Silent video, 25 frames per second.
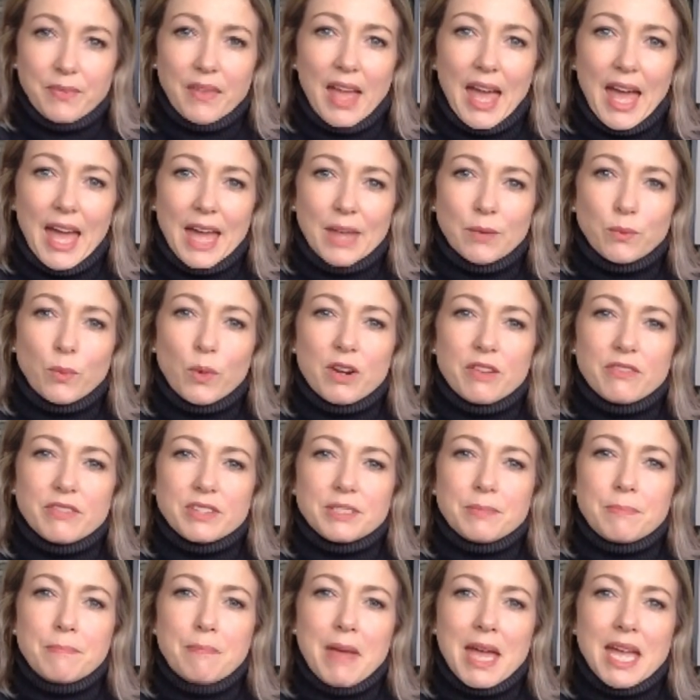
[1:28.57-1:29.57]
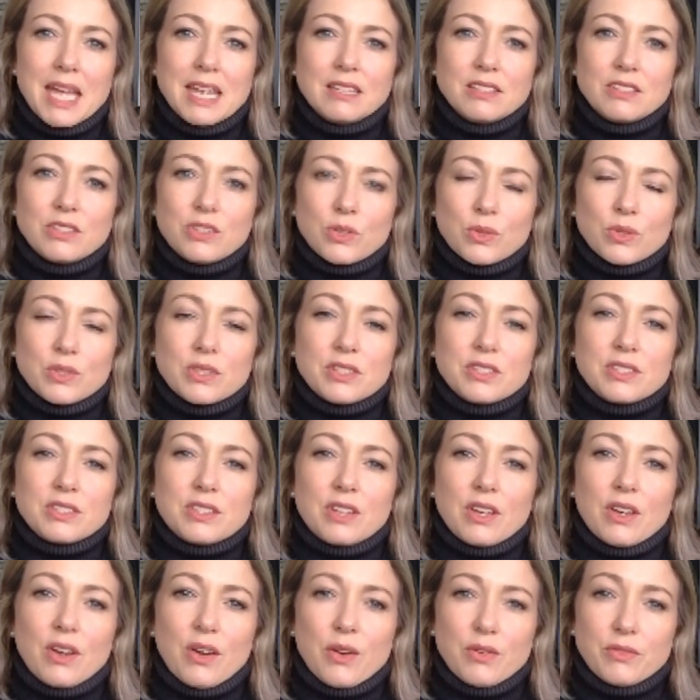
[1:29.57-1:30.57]
And one of its main sources
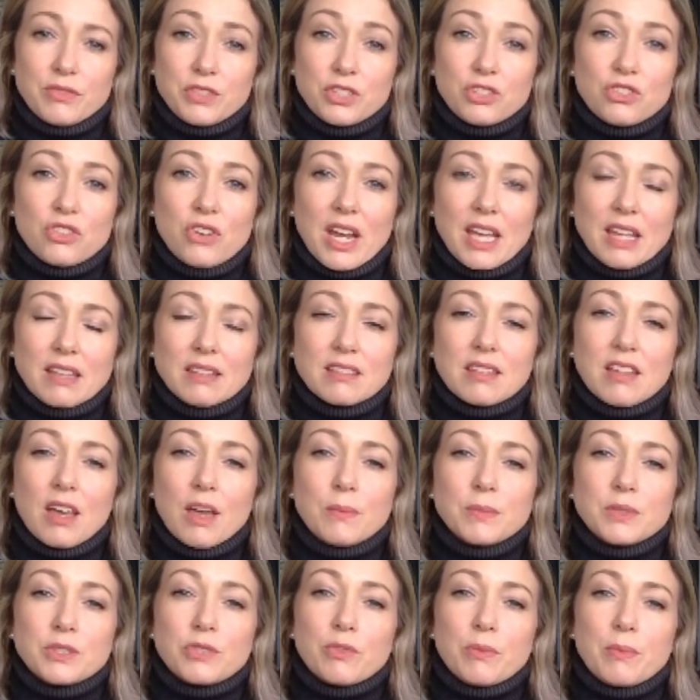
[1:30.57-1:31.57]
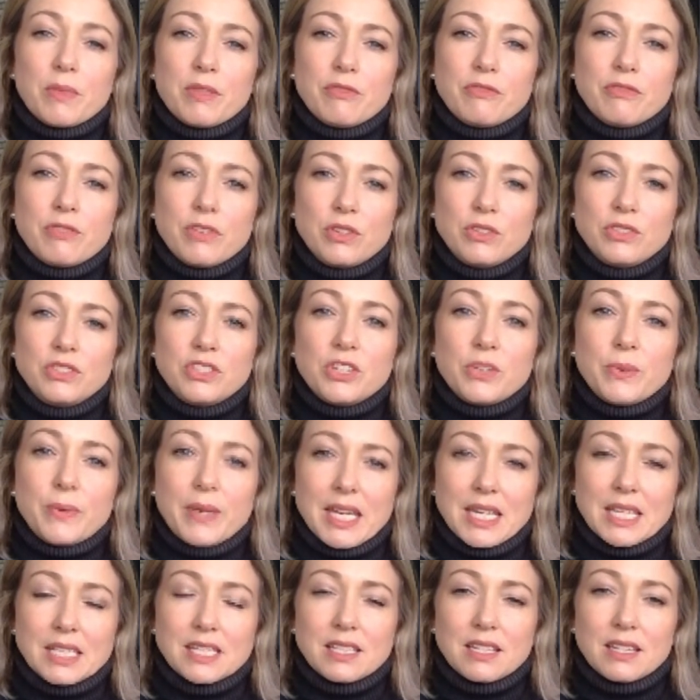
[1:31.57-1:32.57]
of strength comes from the foods you
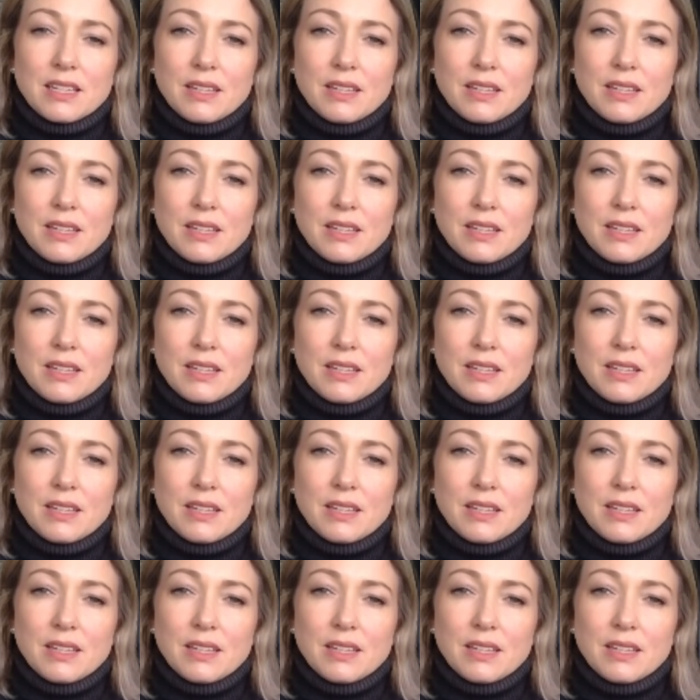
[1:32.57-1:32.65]
eat.